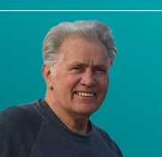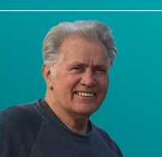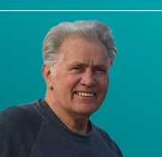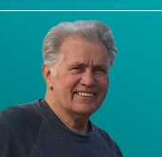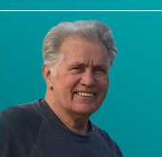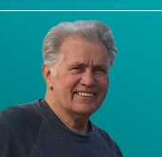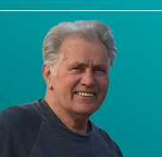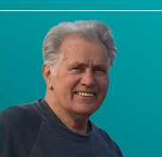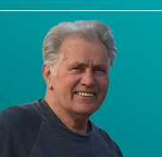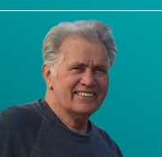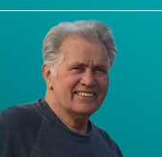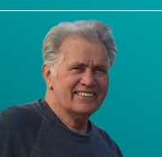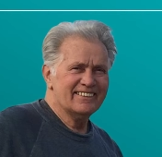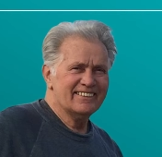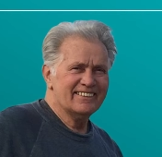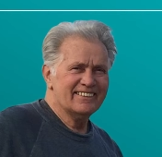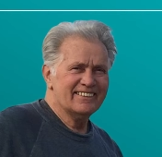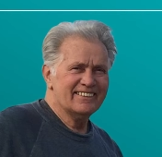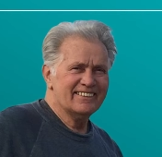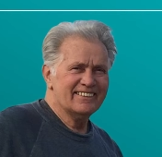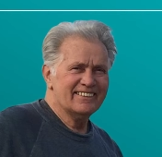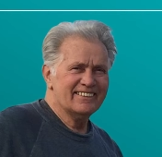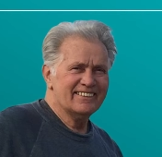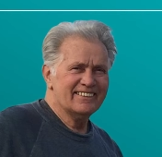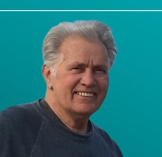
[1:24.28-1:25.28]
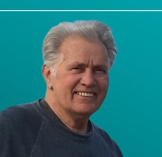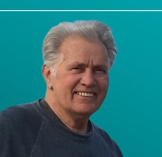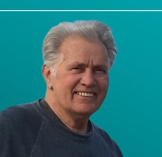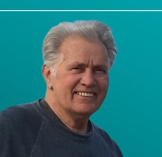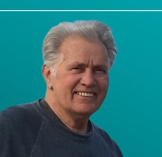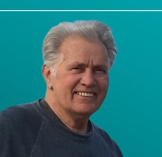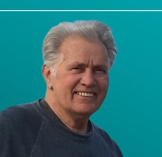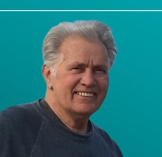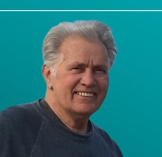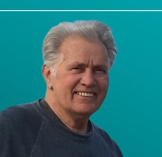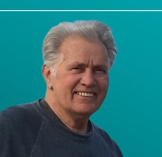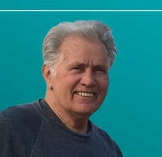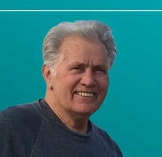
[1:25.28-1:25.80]

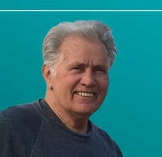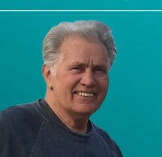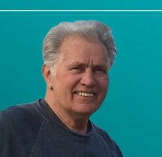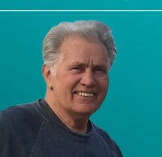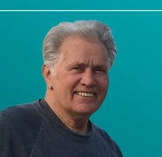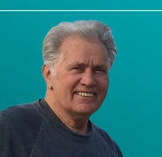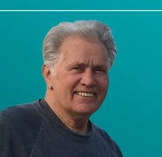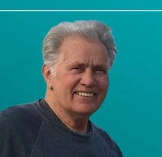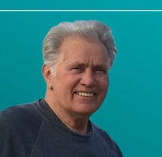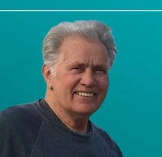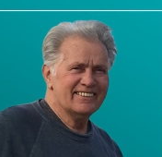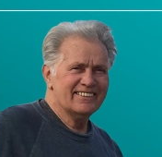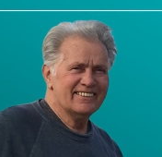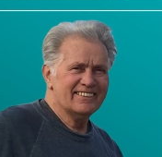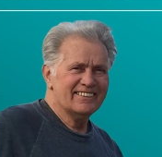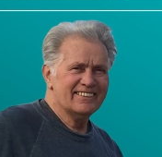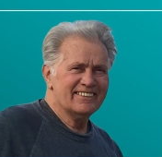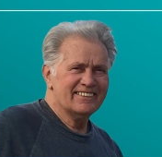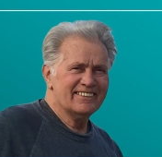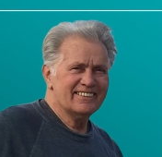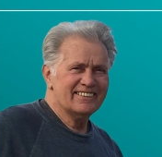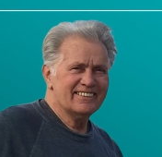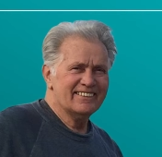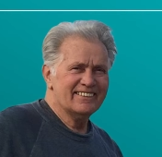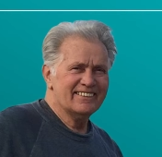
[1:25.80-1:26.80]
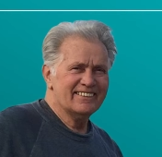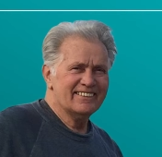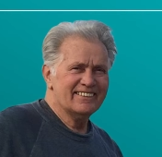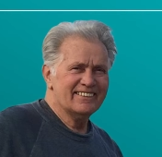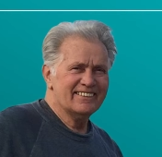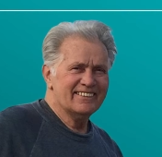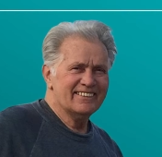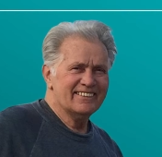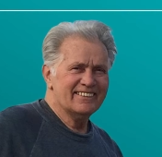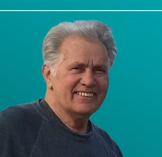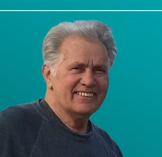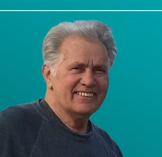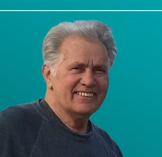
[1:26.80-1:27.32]

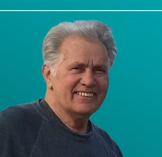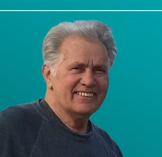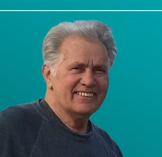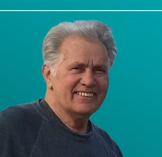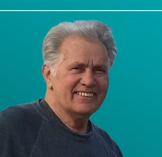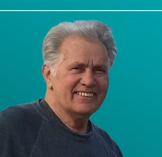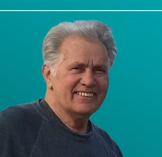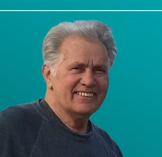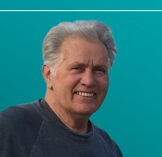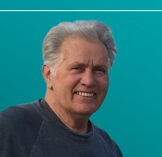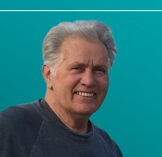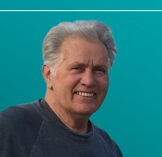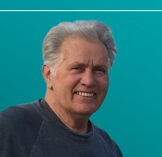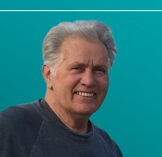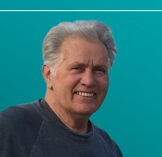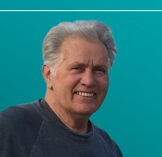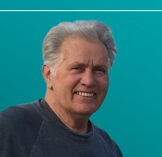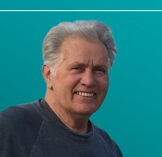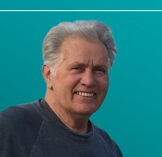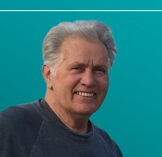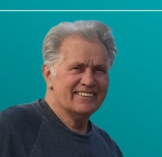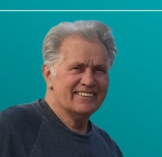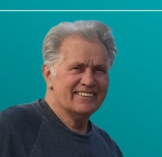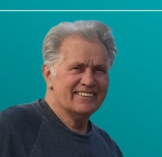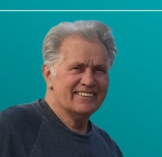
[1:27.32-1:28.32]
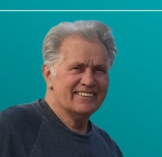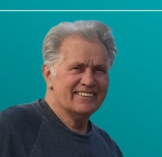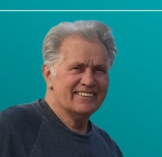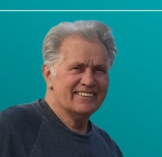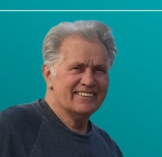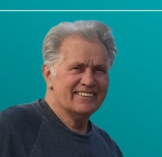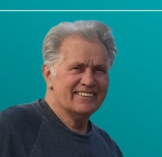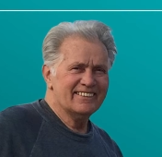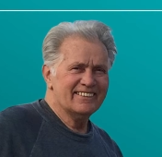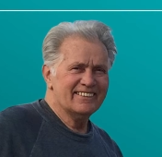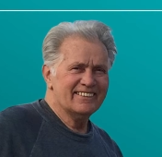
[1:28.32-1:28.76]
The face doesn't move, so there is nothing to read.